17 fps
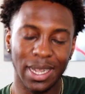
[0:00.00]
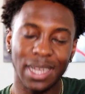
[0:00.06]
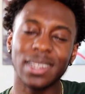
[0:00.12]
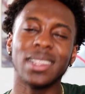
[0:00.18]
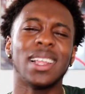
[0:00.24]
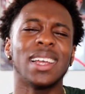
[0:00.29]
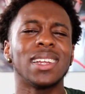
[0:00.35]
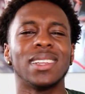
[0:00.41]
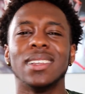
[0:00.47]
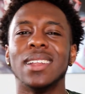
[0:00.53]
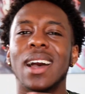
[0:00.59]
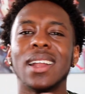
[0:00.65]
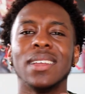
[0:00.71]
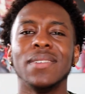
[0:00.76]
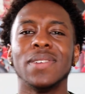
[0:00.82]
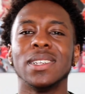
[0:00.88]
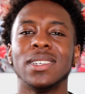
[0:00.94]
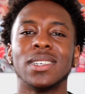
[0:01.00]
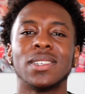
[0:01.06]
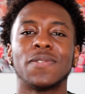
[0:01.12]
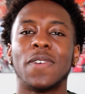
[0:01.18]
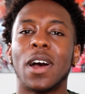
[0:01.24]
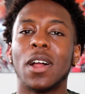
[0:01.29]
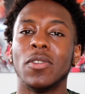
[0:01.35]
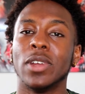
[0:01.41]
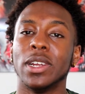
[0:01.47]
like, not even just
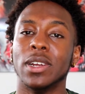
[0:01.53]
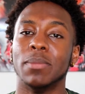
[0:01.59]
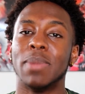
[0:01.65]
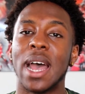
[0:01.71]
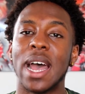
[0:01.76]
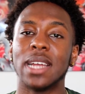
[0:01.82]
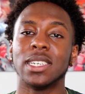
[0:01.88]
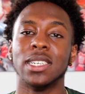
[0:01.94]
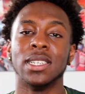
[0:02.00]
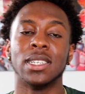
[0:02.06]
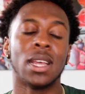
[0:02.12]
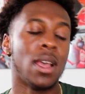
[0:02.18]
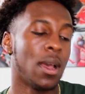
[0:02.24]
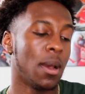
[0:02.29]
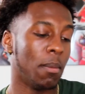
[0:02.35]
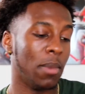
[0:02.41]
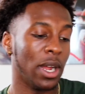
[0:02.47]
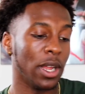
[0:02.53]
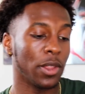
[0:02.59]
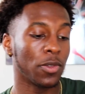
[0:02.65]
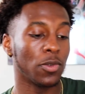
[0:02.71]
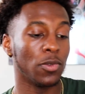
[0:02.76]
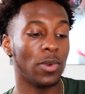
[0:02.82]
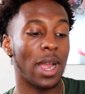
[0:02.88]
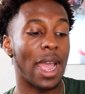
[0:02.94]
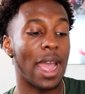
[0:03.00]
following your passions, but
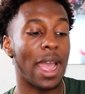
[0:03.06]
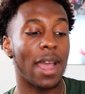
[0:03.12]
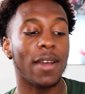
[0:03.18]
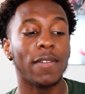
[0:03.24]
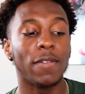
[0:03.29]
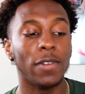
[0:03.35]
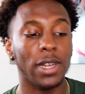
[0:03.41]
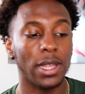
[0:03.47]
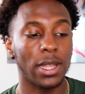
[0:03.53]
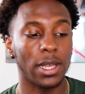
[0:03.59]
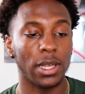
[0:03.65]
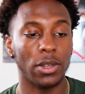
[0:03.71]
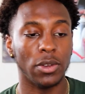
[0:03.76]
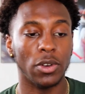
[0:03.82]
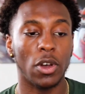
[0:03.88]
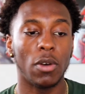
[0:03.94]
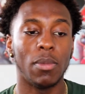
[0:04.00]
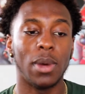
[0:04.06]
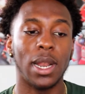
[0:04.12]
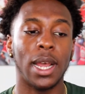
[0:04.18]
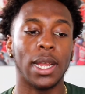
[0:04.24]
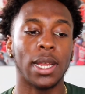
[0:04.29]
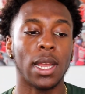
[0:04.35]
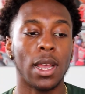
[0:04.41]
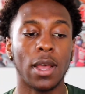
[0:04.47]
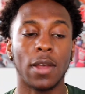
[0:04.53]
through everything, you know? But
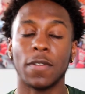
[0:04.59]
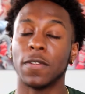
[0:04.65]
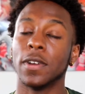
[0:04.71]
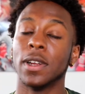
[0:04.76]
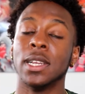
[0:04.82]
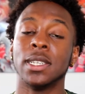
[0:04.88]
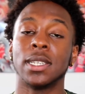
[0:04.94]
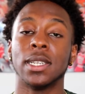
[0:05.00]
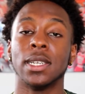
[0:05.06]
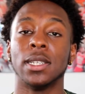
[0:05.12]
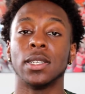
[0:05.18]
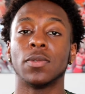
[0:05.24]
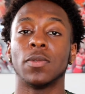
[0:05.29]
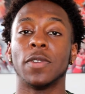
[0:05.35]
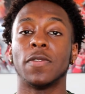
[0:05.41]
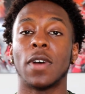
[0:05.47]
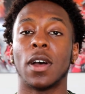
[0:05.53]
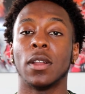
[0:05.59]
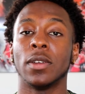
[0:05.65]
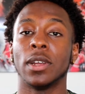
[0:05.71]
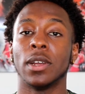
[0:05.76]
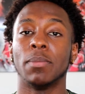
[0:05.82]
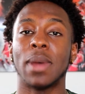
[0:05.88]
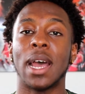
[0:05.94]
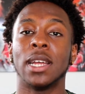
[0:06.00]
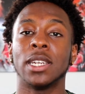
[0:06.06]
like, for instance, with following
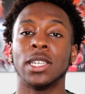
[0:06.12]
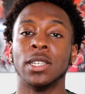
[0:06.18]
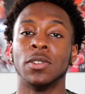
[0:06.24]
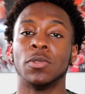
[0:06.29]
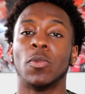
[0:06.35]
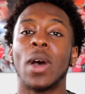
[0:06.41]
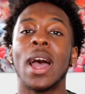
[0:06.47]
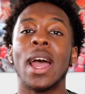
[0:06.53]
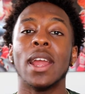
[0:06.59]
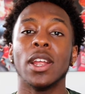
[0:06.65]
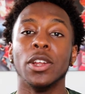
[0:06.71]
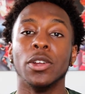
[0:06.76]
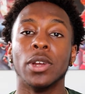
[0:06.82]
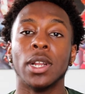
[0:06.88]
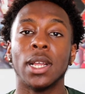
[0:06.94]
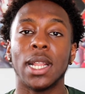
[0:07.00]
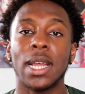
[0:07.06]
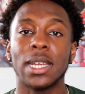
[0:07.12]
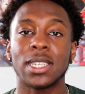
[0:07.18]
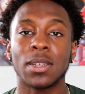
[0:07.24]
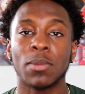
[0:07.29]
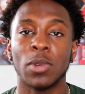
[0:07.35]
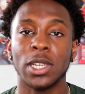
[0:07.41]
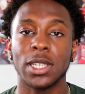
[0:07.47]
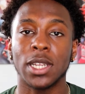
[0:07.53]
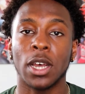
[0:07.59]
your passions, why are you gonna let
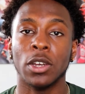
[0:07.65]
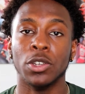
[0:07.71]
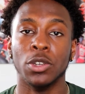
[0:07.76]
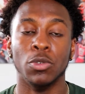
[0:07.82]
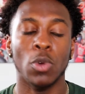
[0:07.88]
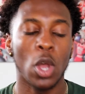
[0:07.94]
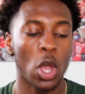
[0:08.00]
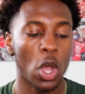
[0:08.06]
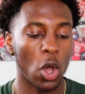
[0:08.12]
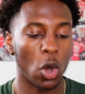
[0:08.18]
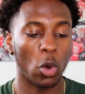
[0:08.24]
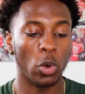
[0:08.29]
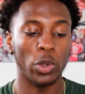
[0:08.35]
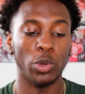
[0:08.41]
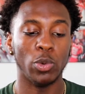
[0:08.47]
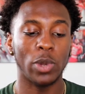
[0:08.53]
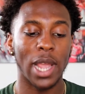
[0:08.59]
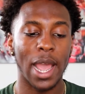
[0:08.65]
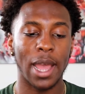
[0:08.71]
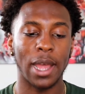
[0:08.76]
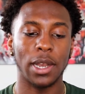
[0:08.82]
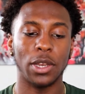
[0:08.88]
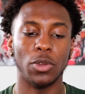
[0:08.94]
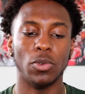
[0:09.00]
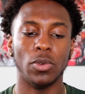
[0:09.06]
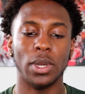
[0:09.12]
someone tell you, oh, you
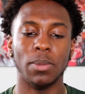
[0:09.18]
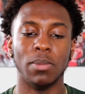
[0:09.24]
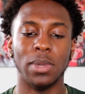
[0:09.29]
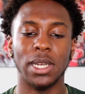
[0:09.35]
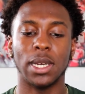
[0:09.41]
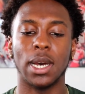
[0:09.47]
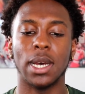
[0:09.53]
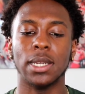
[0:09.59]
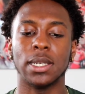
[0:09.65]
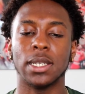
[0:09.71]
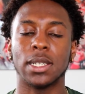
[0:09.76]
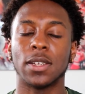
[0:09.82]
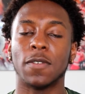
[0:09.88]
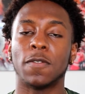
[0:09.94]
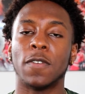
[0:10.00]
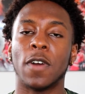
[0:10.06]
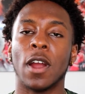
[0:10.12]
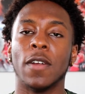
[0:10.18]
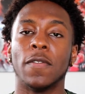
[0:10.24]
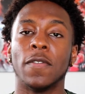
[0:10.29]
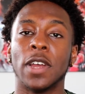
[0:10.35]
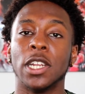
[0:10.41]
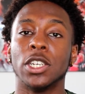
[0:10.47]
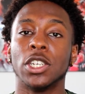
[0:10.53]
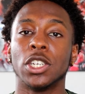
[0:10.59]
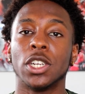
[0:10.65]
can't do it because it's a
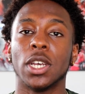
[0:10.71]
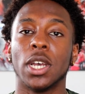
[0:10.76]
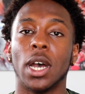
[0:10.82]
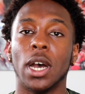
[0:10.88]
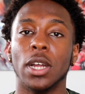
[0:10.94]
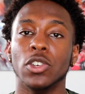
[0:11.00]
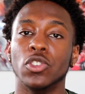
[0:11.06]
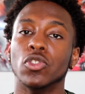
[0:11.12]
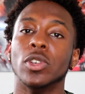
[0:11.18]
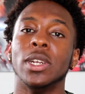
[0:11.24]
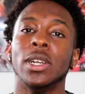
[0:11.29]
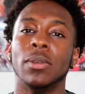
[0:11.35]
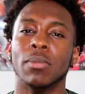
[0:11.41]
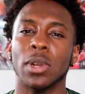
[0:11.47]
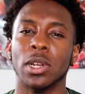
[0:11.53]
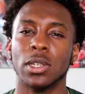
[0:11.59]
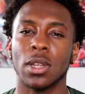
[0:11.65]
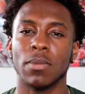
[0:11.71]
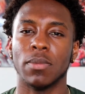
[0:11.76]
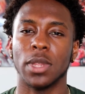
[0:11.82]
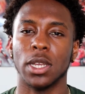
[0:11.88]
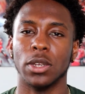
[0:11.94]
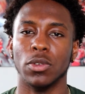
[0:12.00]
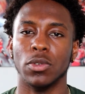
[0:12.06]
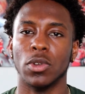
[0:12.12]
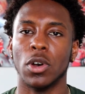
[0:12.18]
far-fetched dream or
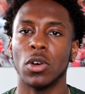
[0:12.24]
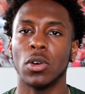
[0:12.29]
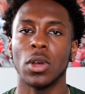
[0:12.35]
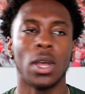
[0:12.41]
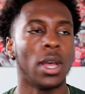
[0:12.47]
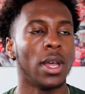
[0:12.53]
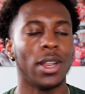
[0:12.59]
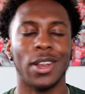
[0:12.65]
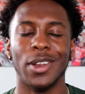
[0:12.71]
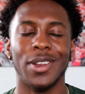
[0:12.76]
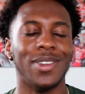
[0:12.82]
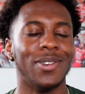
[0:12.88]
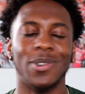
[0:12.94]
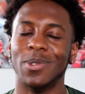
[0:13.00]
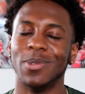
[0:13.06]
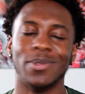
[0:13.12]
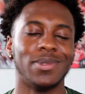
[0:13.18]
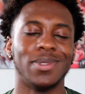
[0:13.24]
something, you know? No.